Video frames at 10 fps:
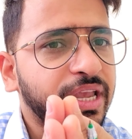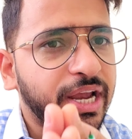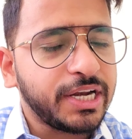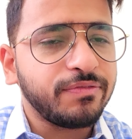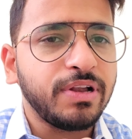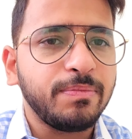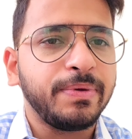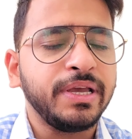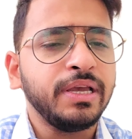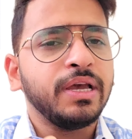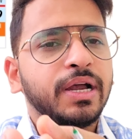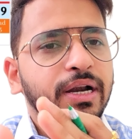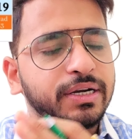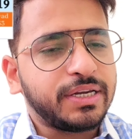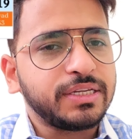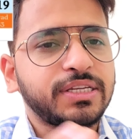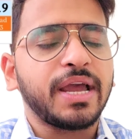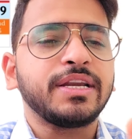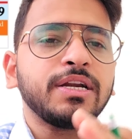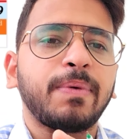It will be
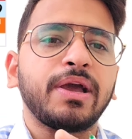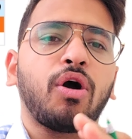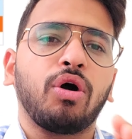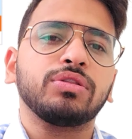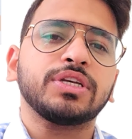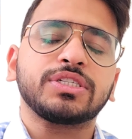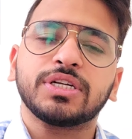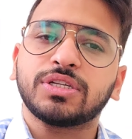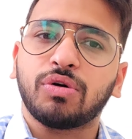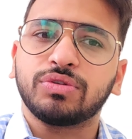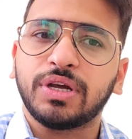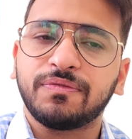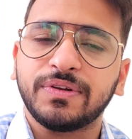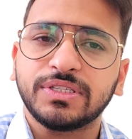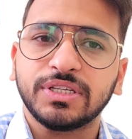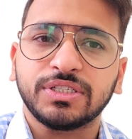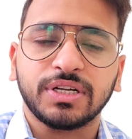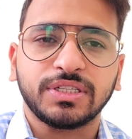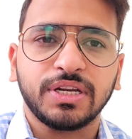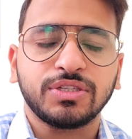decided by all the states how their fees
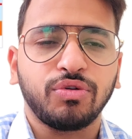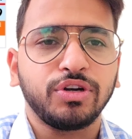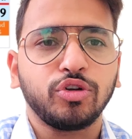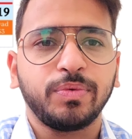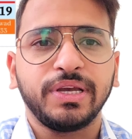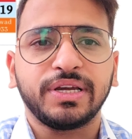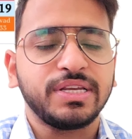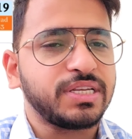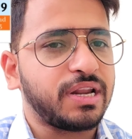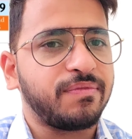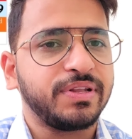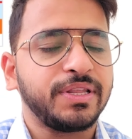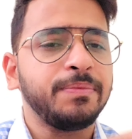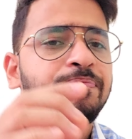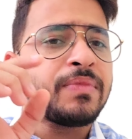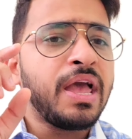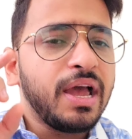structure is going to be increased and everything.